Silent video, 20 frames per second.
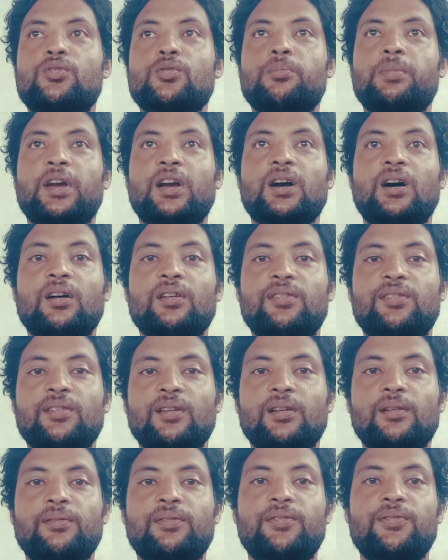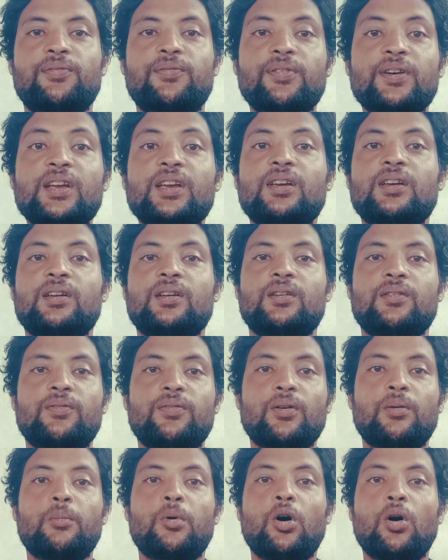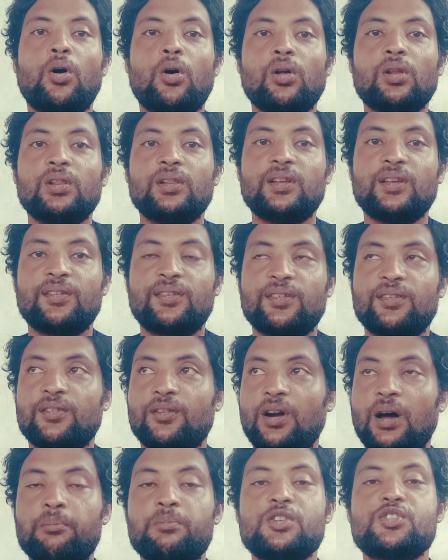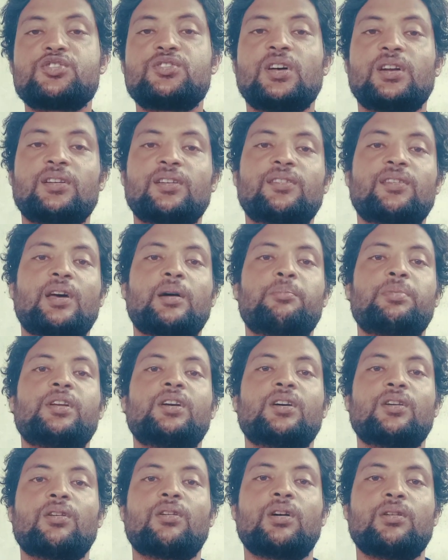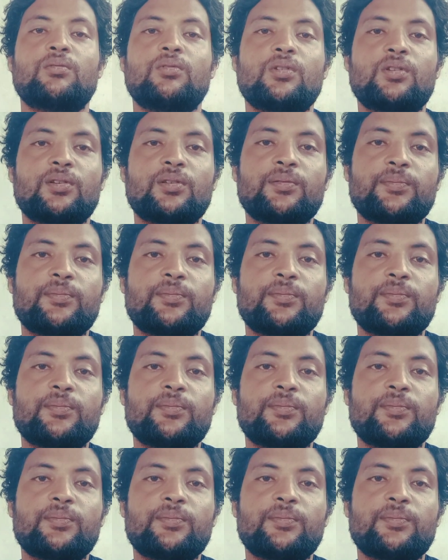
to make ourselves free from all this rubbish that is happening around.